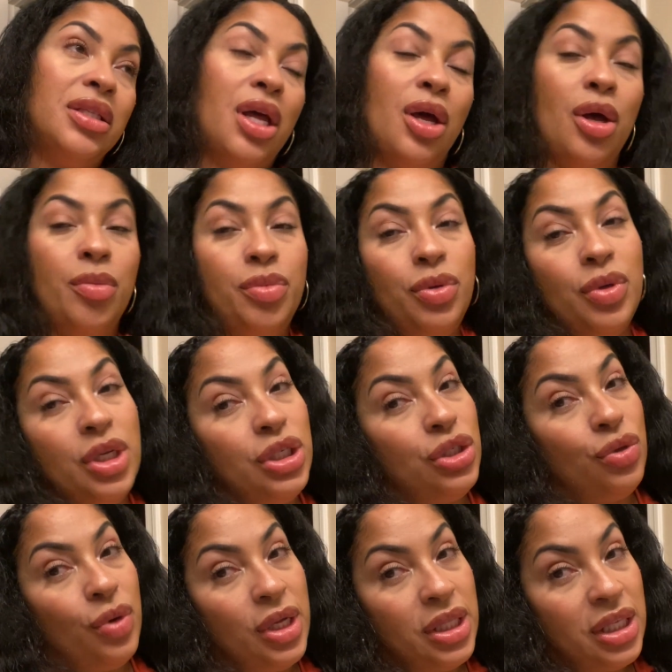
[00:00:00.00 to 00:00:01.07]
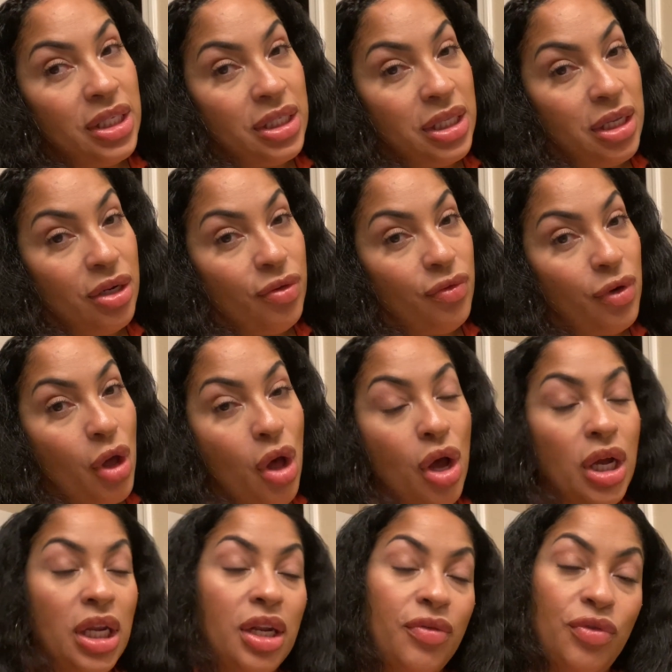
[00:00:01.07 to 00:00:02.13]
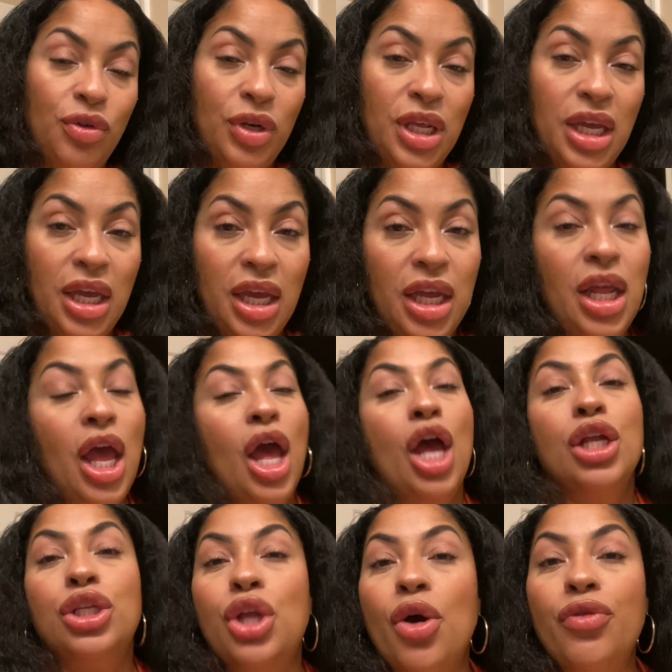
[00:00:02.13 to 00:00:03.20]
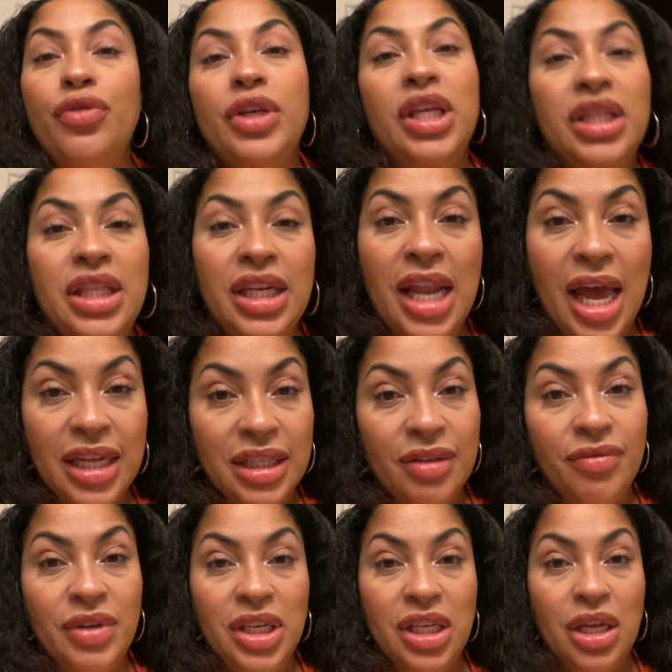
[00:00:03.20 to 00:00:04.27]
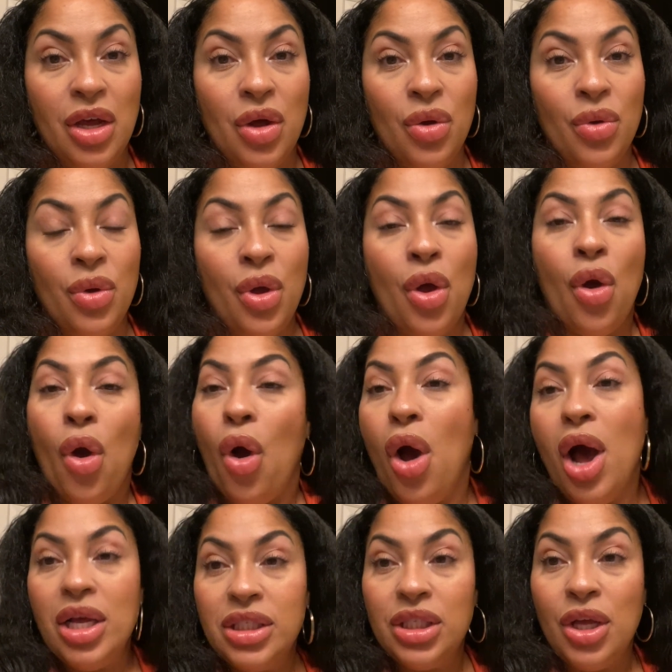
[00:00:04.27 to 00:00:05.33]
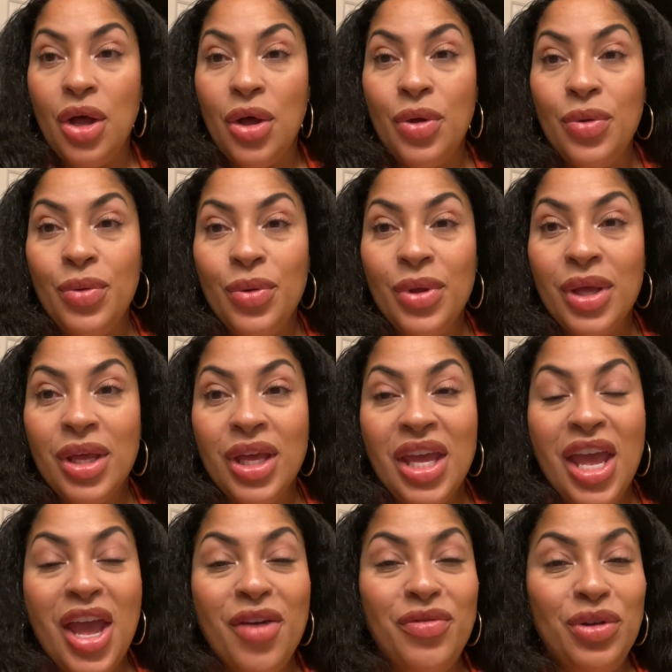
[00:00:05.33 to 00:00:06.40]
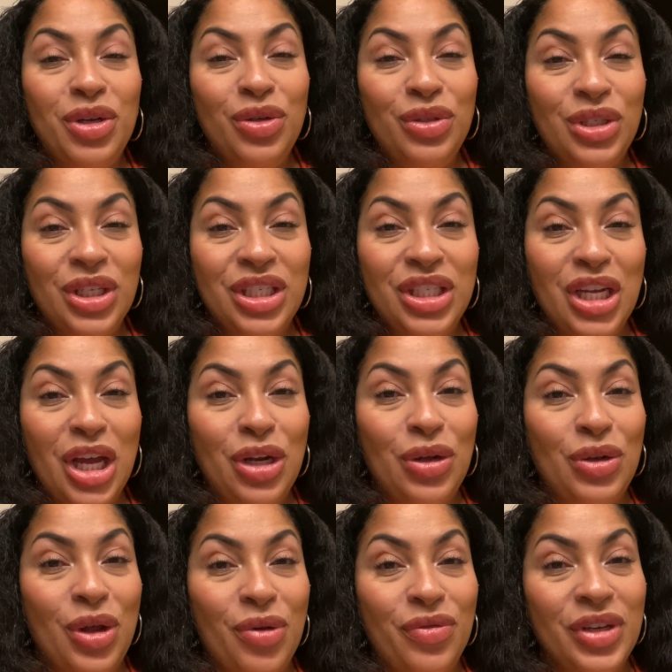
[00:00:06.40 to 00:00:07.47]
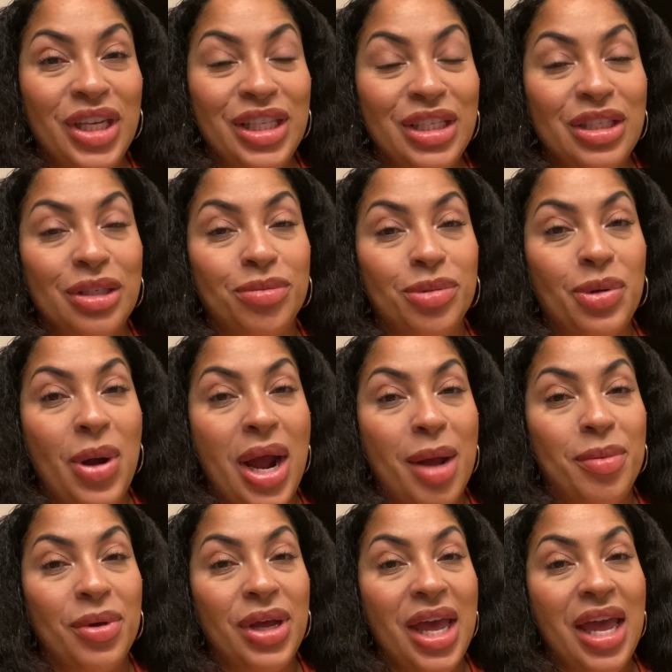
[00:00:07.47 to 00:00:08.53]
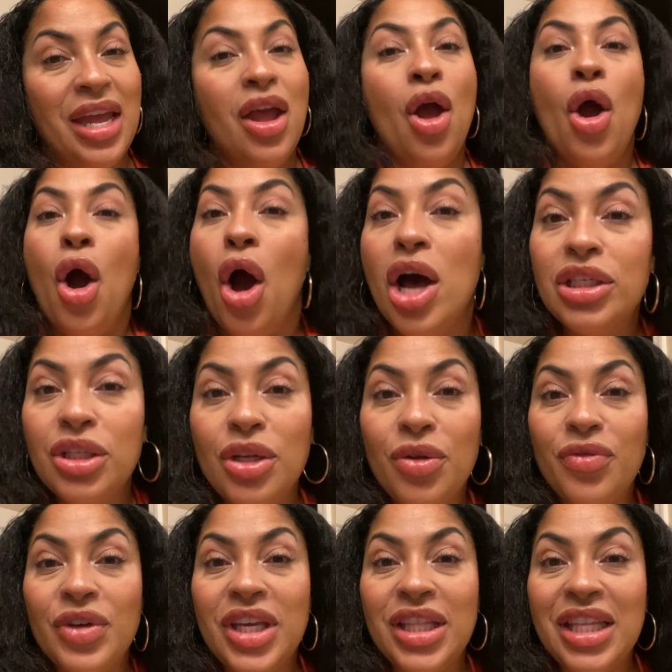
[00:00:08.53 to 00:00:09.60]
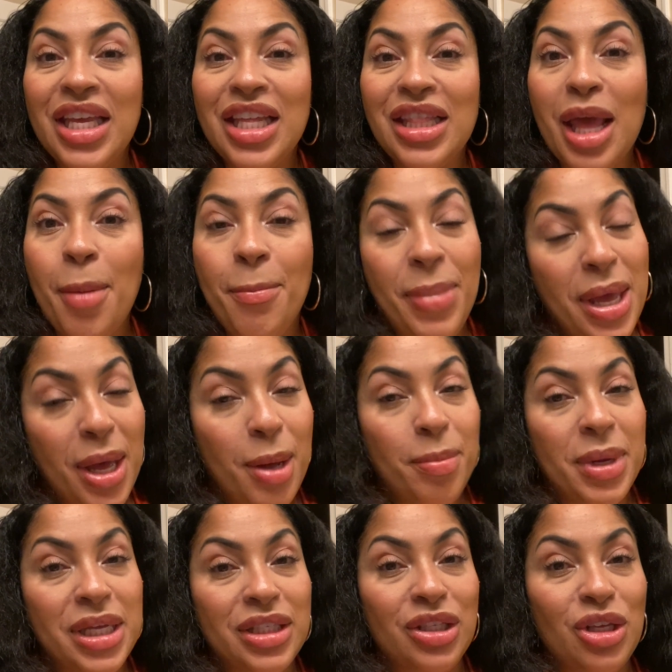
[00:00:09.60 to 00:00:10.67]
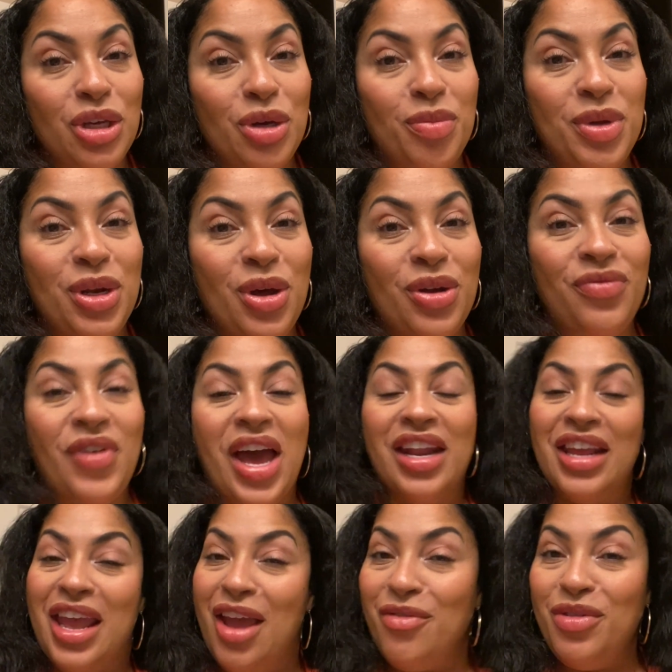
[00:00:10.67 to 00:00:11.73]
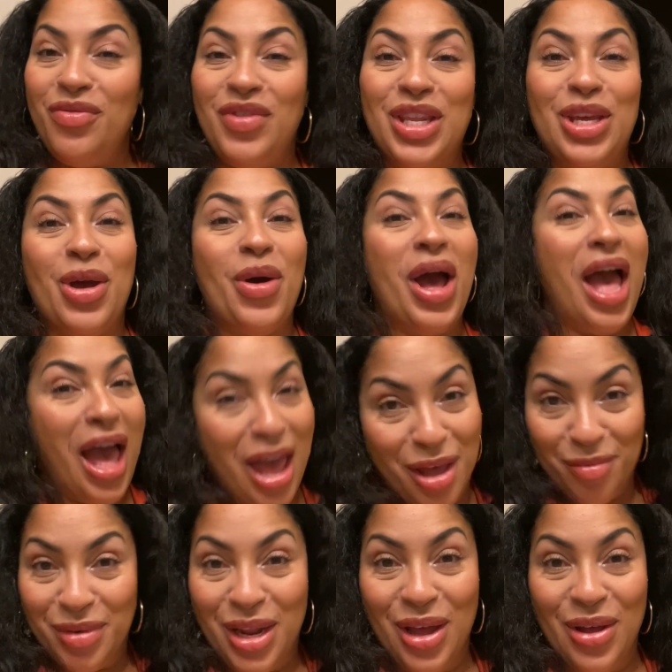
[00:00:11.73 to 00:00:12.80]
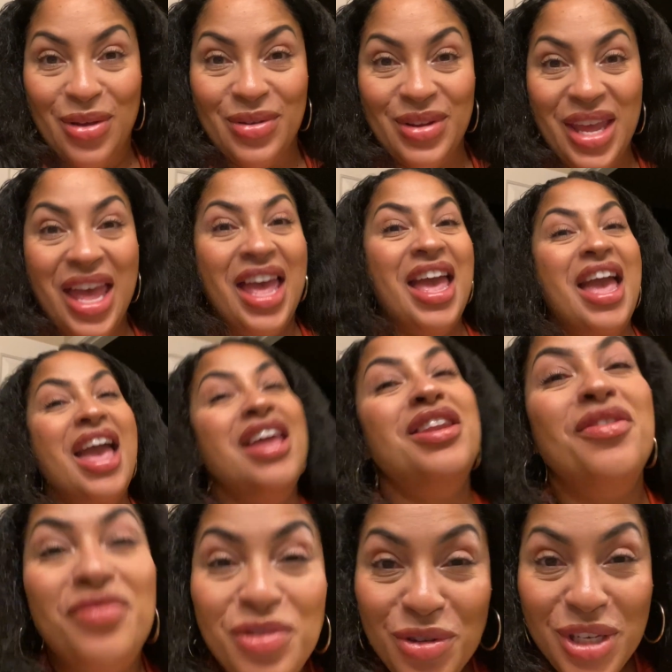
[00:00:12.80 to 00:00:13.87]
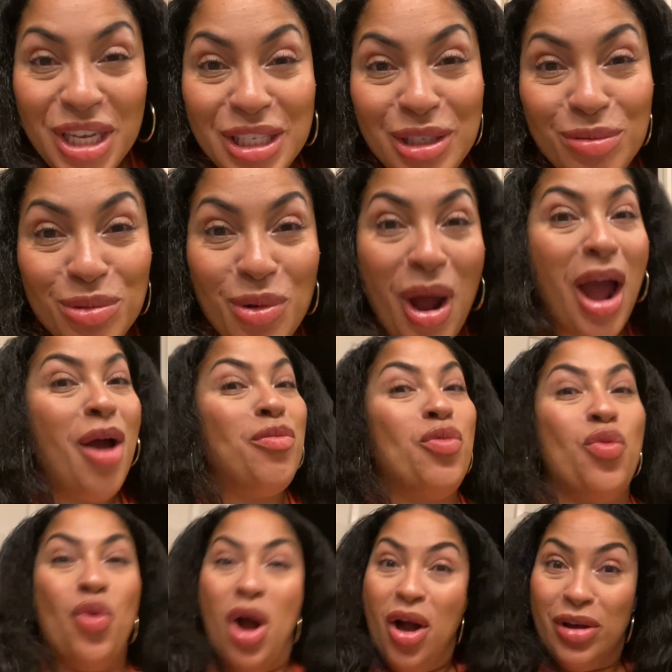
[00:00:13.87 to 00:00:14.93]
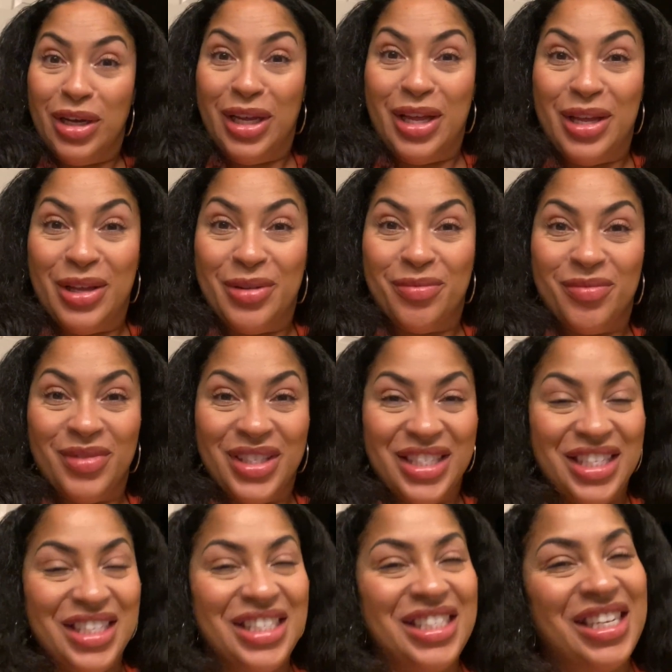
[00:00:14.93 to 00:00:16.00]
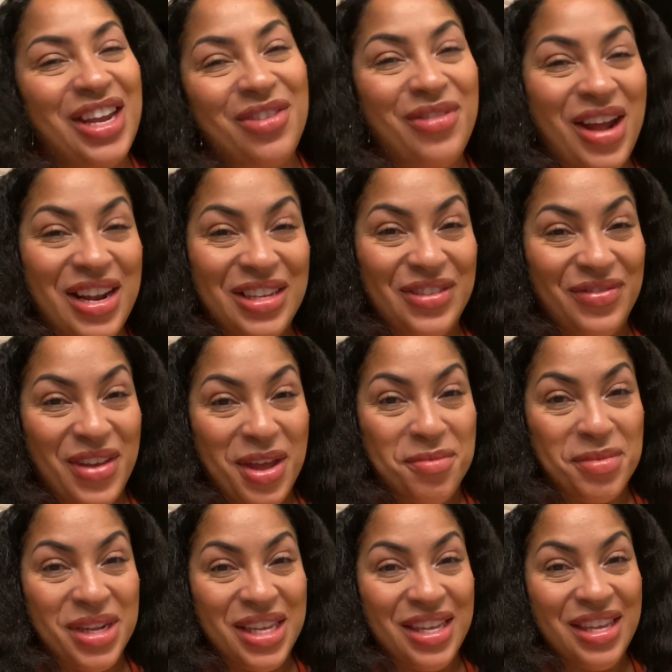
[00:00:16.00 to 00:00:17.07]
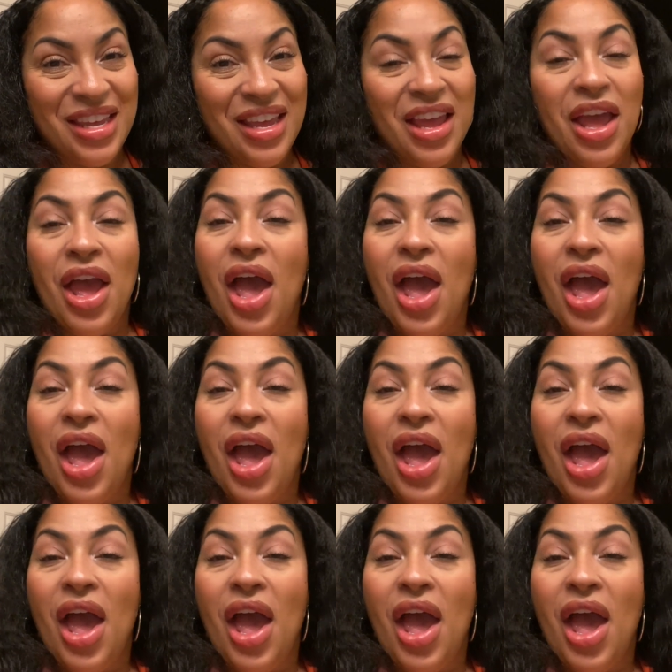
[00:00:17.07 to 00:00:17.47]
I hope you enjoyed this little vlog. And if you did, don't forget to like the video. Also, if you're new to the channel, don't forget to subscribe, okay? Also, don't forget to hit that bell button so you can be notified of every video I upload. And if you just subscribed, welcome to the Jay Riders family.